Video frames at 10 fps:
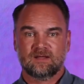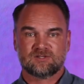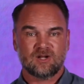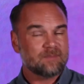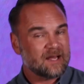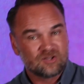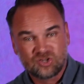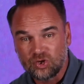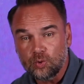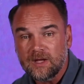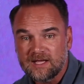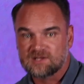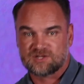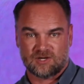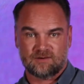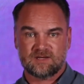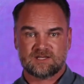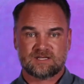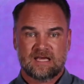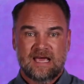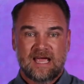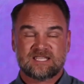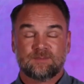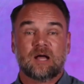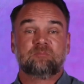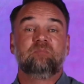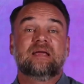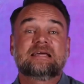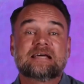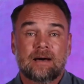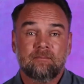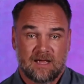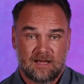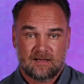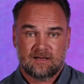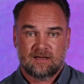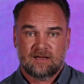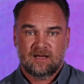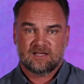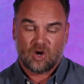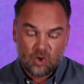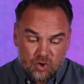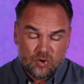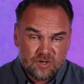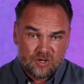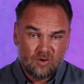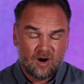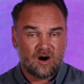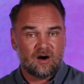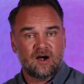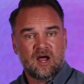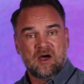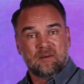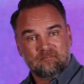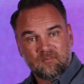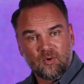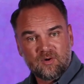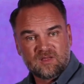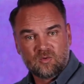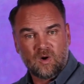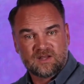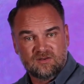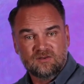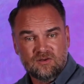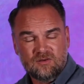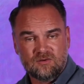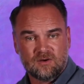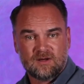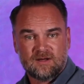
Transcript: It's not about doing service, it's about becoming. It's who you are more than what you do.